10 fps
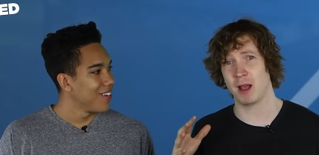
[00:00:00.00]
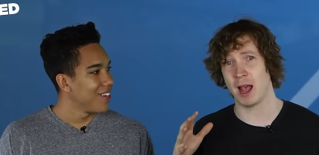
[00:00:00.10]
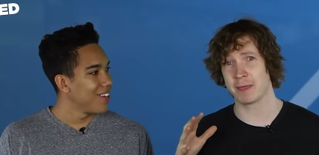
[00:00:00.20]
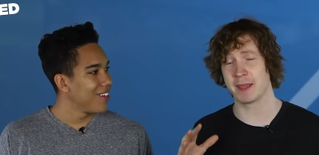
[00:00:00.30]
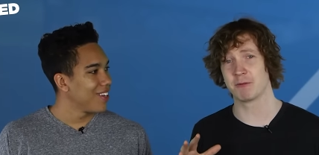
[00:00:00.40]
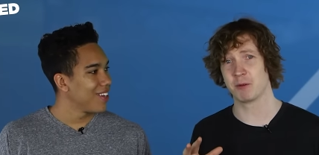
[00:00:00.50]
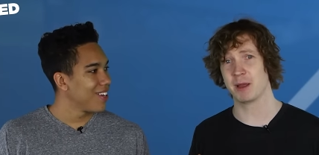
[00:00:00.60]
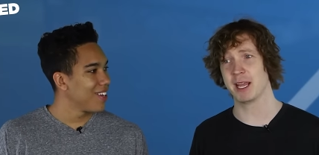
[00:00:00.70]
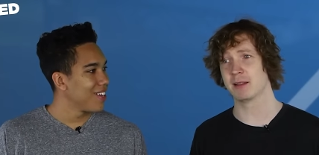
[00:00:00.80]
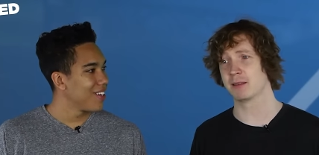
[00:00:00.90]
Speaker 1: I think
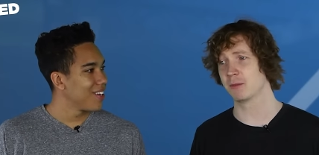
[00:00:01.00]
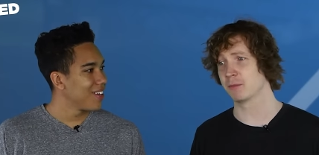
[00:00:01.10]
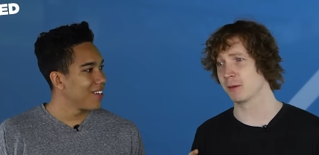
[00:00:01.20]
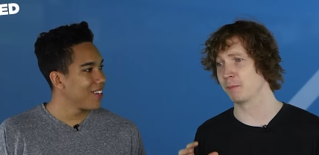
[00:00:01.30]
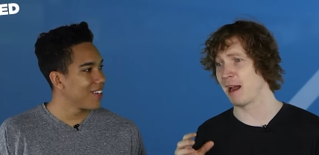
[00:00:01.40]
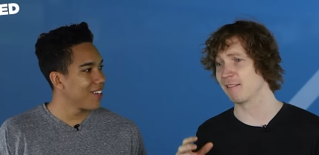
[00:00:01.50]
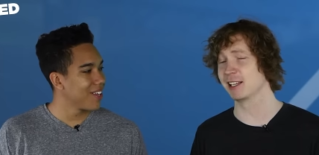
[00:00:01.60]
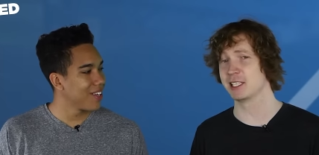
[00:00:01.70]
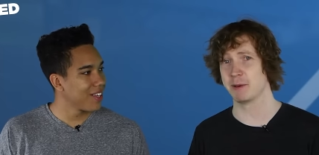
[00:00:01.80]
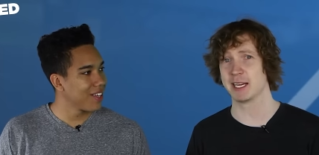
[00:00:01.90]
for me, the, the
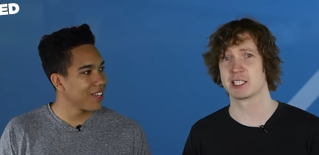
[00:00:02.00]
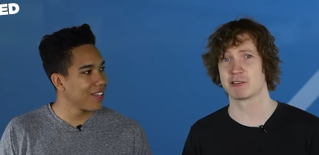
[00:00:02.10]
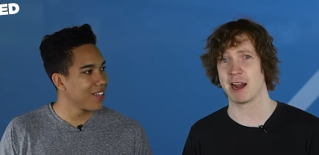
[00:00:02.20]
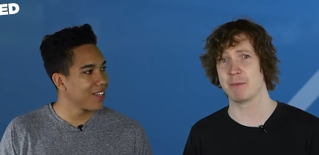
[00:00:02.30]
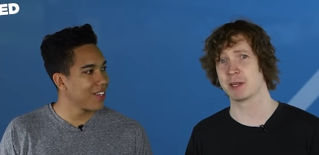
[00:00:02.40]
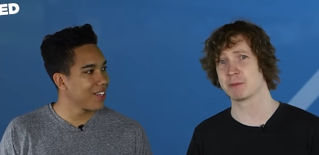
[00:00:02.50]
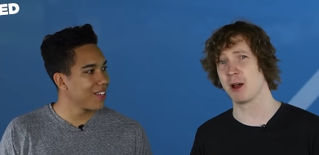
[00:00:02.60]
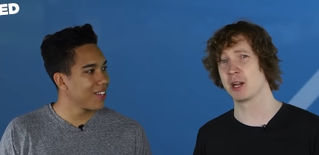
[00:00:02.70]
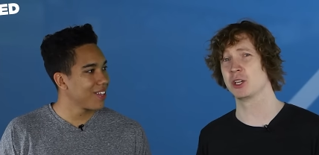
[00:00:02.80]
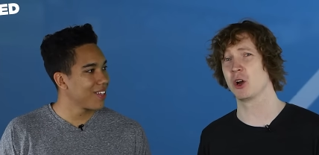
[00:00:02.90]
barrel is being scraped
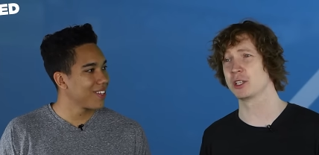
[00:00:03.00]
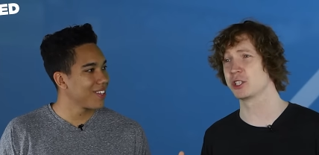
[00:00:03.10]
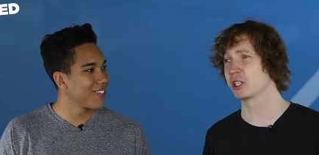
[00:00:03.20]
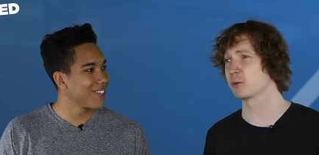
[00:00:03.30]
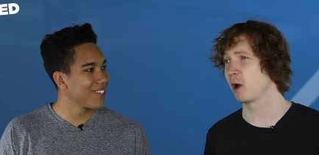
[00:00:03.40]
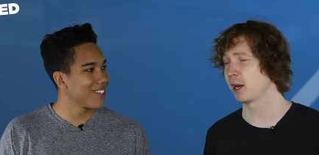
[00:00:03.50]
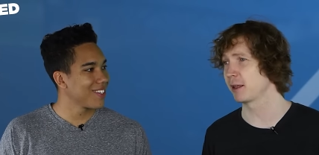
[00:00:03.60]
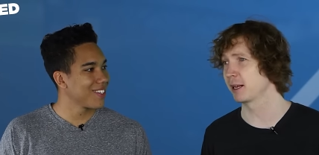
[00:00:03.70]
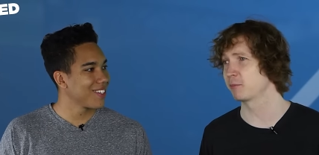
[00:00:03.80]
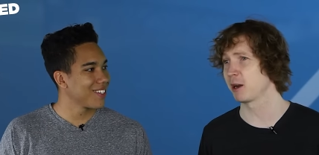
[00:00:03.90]
because Martin Jol has just won,
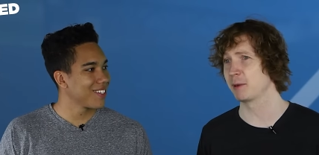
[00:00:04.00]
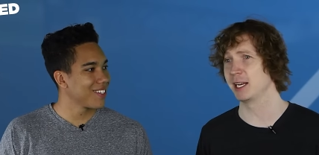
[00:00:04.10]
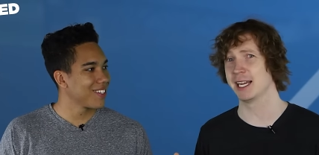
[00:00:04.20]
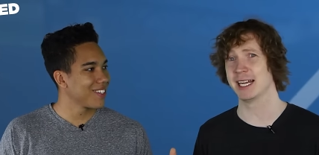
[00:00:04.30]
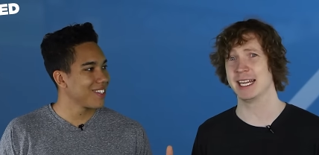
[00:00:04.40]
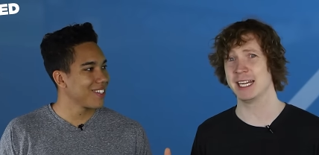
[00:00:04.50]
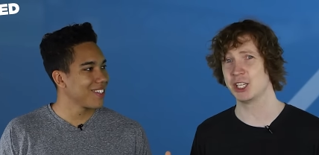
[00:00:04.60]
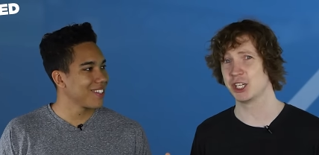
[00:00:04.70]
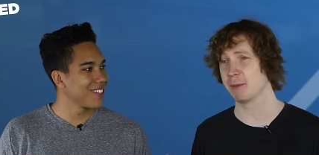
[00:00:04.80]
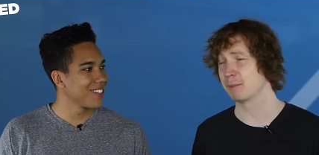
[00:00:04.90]
I think, the Premier League in
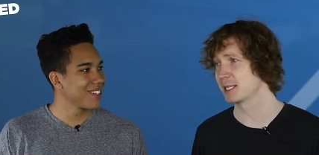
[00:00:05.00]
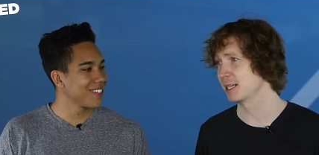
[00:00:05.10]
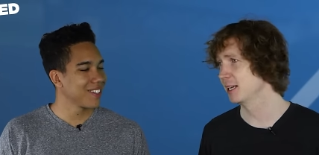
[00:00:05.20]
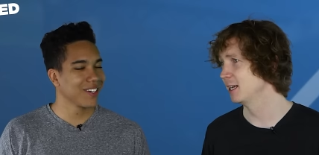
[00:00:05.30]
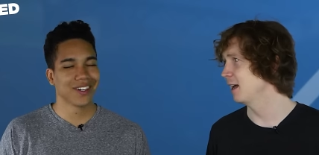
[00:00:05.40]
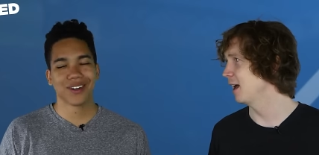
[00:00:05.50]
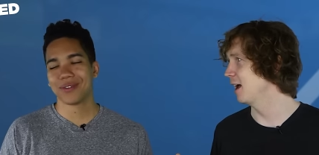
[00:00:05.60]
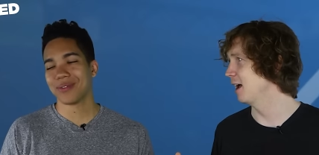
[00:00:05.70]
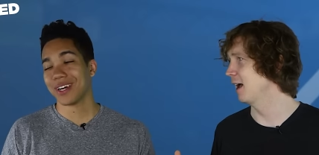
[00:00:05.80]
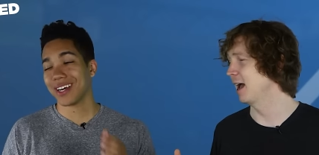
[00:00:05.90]
Egypt.
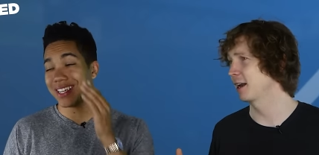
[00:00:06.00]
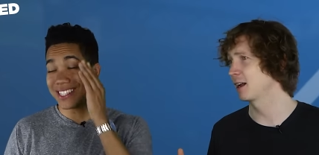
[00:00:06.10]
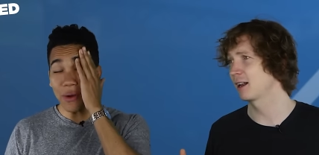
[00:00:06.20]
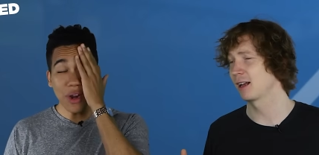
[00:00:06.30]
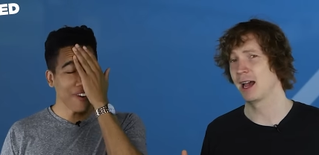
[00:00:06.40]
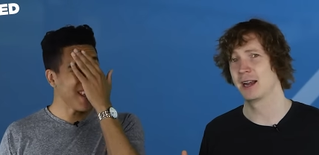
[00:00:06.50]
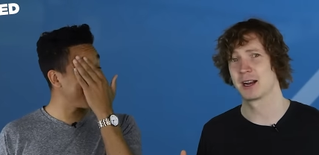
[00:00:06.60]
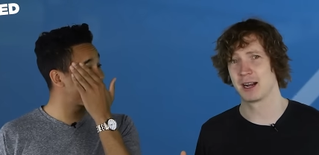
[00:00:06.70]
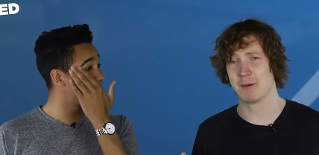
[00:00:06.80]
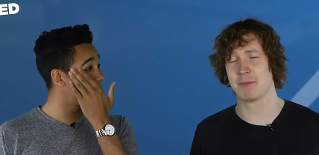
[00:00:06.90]
Oh, uh, is a, that where
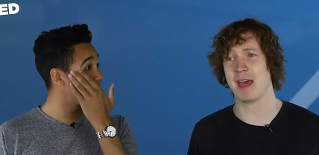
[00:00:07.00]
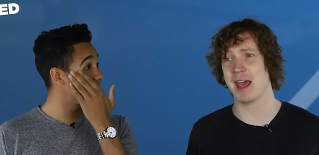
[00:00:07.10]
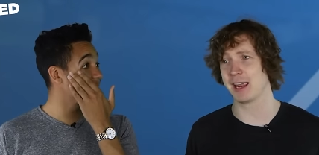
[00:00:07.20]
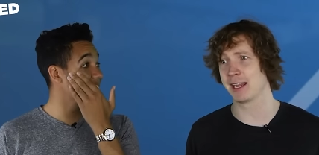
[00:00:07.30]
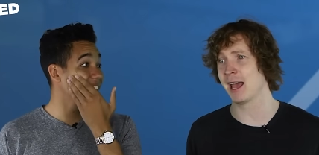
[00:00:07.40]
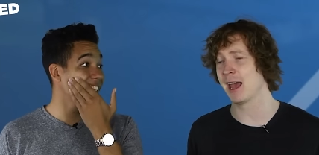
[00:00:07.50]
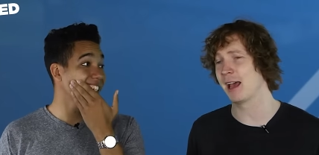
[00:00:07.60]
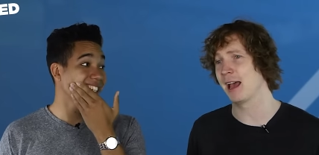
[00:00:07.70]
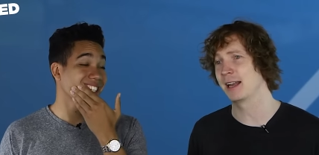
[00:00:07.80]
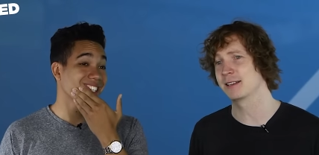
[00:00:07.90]
he is? club there,
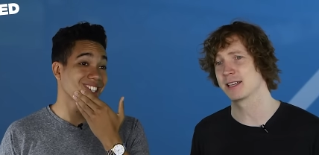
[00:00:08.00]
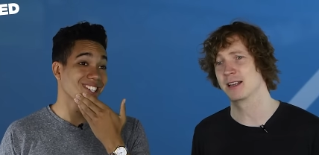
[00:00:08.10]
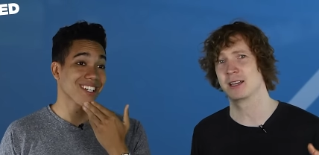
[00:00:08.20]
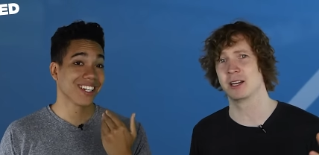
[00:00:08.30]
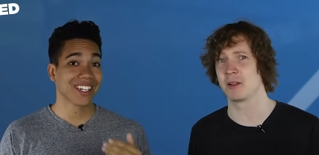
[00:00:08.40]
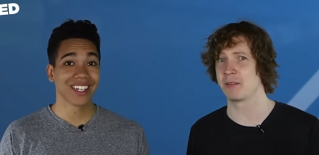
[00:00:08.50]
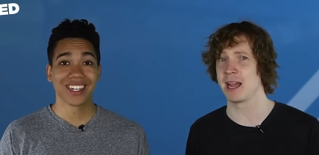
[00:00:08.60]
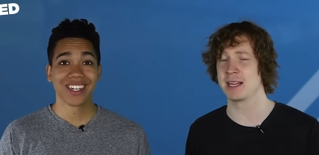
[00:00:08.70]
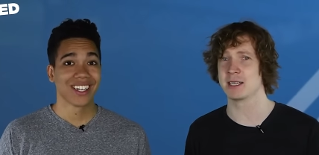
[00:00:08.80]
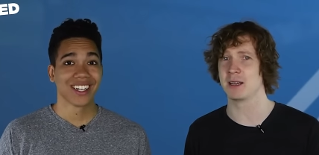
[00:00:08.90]
yeah. And, you know,
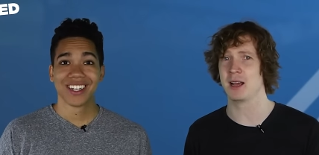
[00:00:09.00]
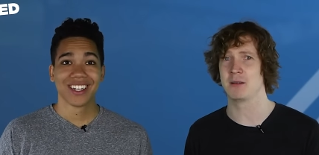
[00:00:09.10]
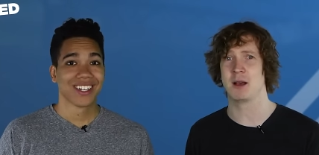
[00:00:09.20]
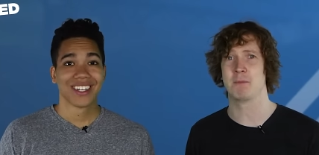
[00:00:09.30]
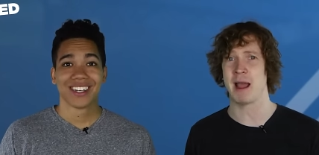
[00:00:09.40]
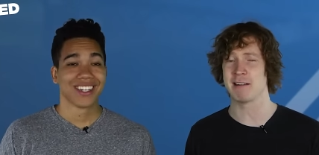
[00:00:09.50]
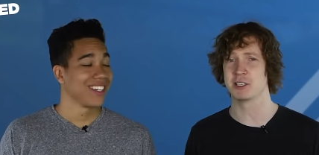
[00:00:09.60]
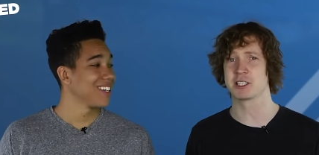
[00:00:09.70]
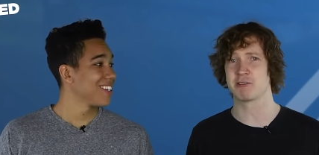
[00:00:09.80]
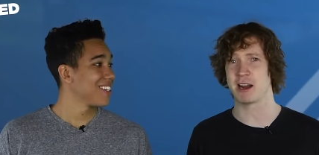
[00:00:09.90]
that is a, a
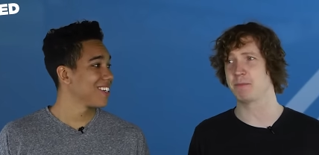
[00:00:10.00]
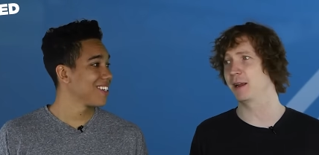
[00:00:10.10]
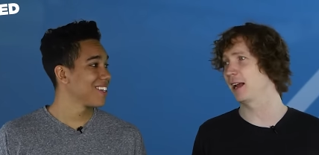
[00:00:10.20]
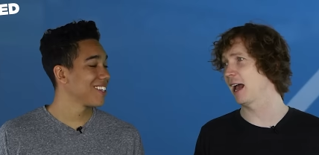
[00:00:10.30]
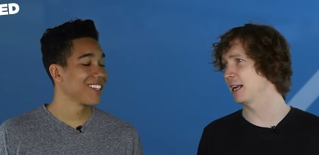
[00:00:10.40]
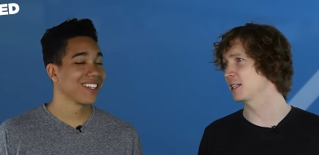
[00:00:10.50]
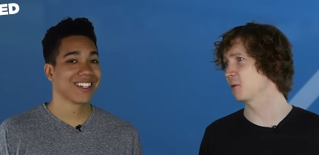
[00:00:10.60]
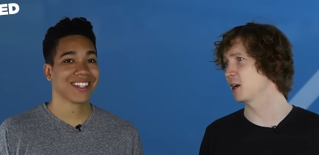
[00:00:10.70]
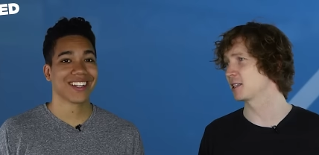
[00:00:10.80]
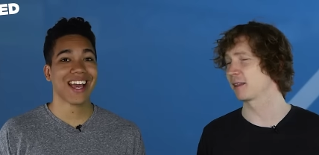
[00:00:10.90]
barrel scraping at
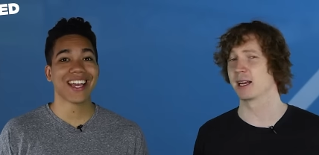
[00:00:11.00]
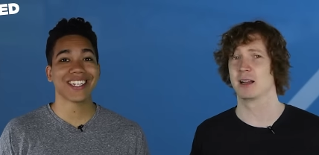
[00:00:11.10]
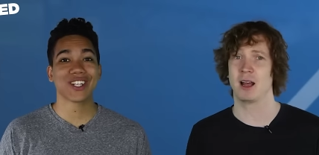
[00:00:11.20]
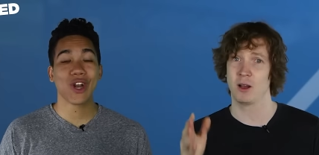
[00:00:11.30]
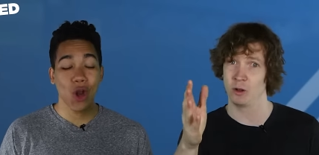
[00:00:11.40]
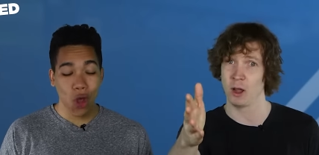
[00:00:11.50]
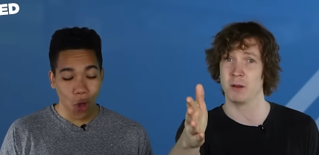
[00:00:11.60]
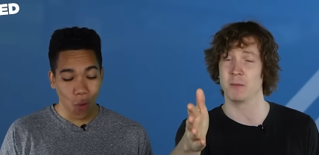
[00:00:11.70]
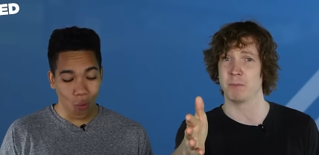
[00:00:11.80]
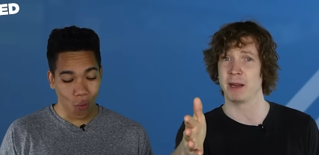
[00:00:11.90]
its worst. That is low
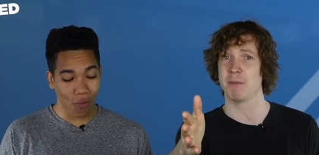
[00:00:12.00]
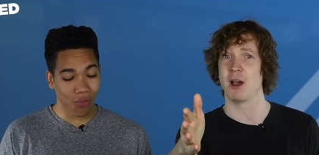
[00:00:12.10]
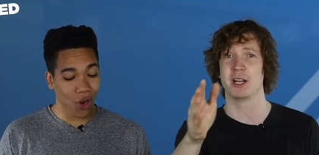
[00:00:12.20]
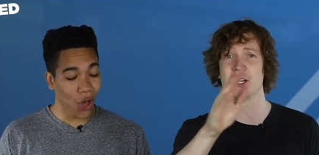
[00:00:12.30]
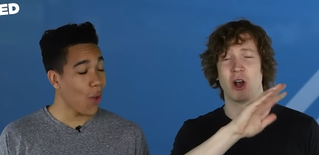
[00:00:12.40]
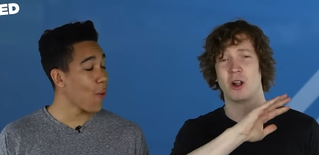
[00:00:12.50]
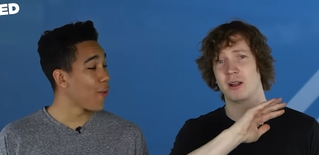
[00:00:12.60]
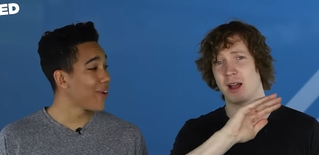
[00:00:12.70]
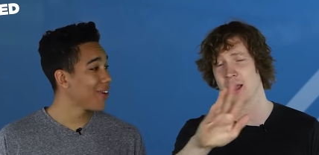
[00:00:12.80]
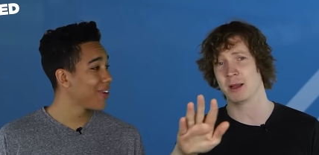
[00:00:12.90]
Although Big Martin
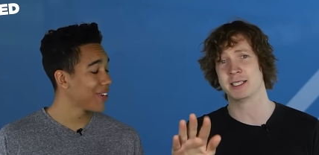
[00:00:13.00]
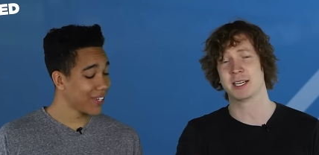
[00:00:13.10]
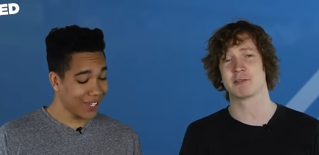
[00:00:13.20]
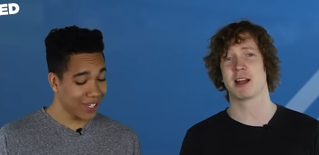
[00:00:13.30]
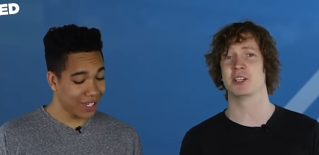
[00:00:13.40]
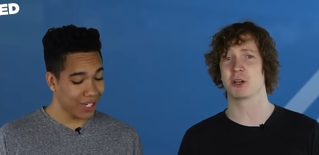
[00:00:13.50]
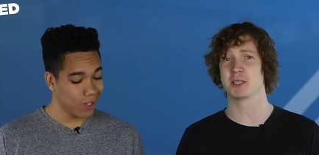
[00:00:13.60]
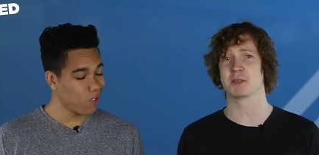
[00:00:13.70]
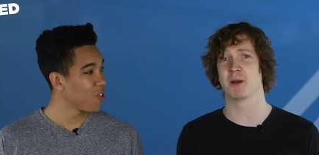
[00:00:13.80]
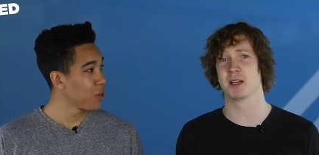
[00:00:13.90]
Jol, he did a great
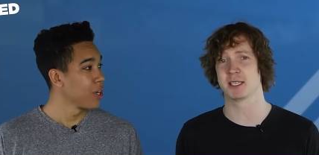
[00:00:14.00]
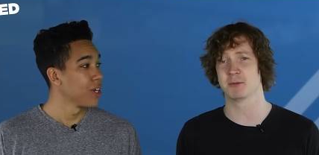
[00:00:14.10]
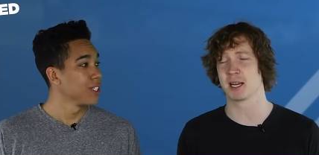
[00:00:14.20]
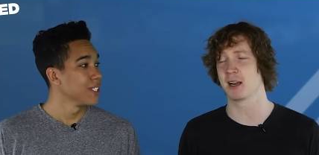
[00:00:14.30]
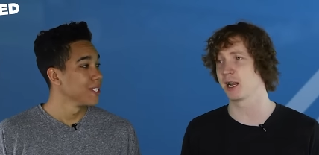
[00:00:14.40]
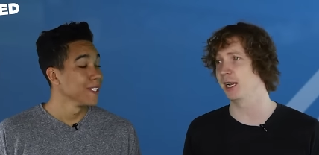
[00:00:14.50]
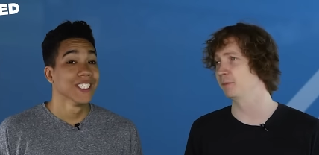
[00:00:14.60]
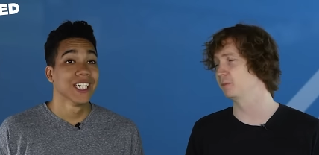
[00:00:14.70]
job at Spurs and he was unlucky.